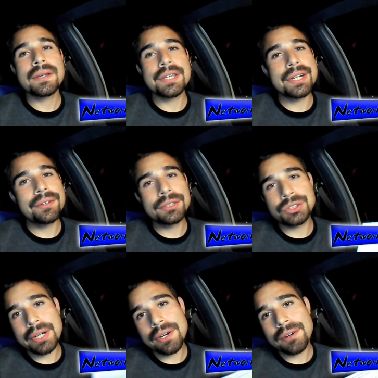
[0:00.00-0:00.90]
You know the
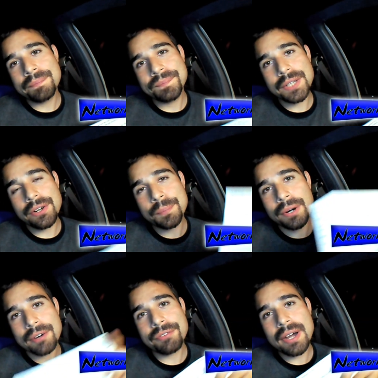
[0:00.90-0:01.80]
drill. Go to
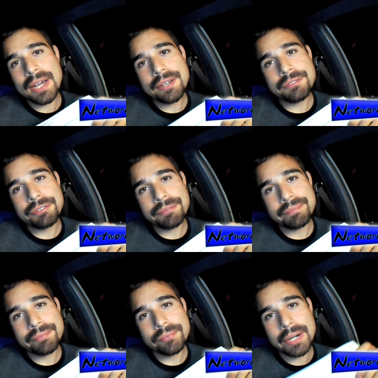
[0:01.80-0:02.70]
part five
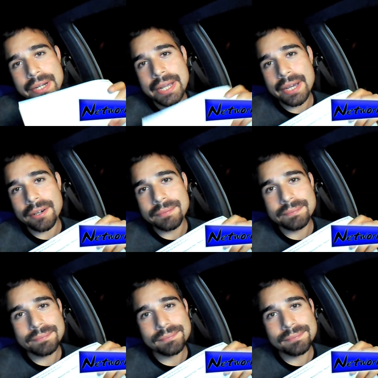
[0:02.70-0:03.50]
right now.